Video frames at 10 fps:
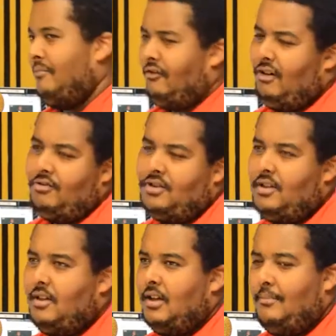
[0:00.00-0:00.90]
euros
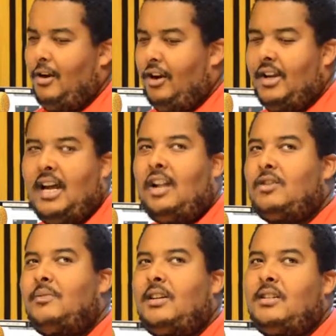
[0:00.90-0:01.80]
to American dollars
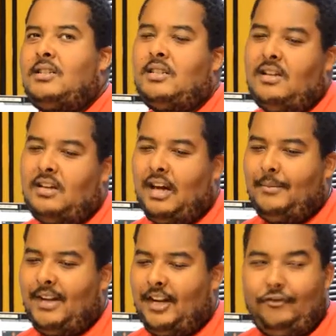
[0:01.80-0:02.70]
because I'm
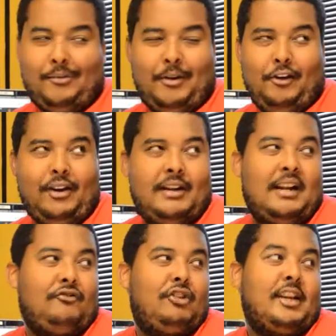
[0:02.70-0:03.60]
an ignorant American and I
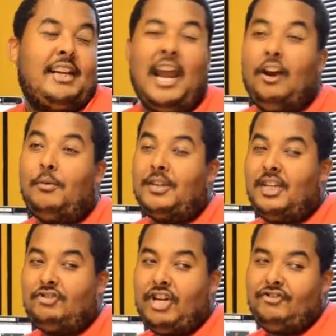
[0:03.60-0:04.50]
don't really care what the
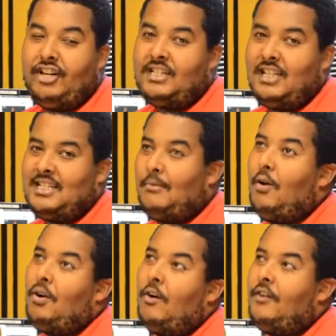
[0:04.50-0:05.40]
exchange rate is unless I'm
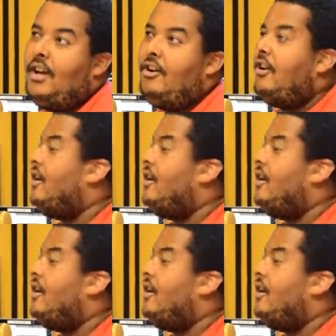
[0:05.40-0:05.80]
going over there.